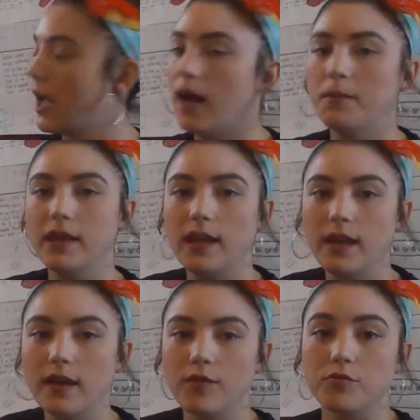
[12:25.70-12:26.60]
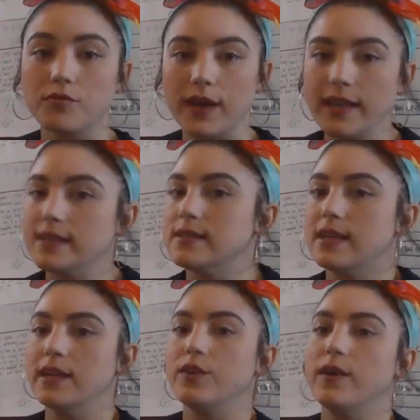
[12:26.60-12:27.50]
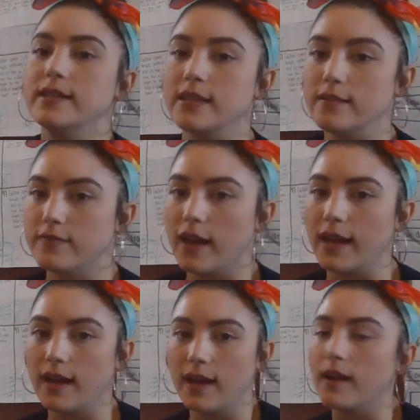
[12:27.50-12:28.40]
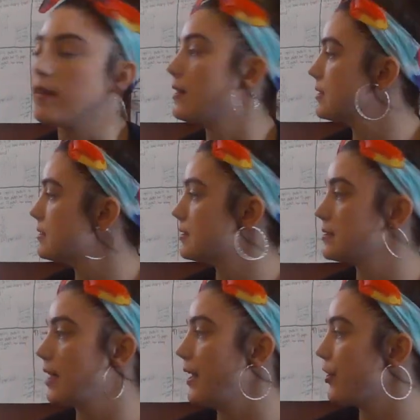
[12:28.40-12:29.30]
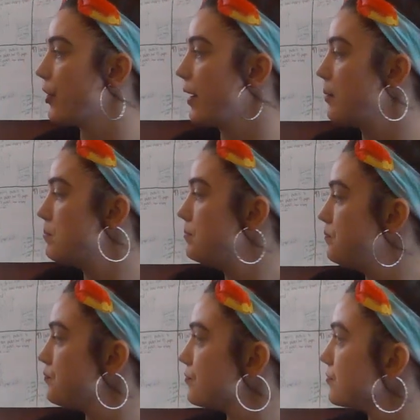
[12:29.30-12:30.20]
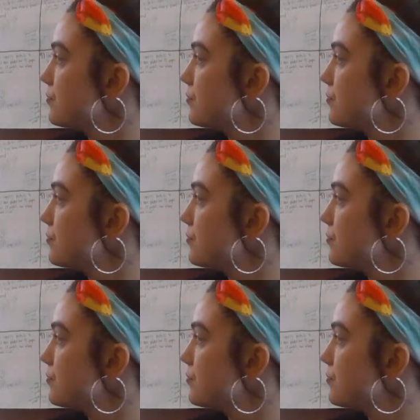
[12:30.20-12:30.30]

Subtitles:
How many rays can you identify on this diagram?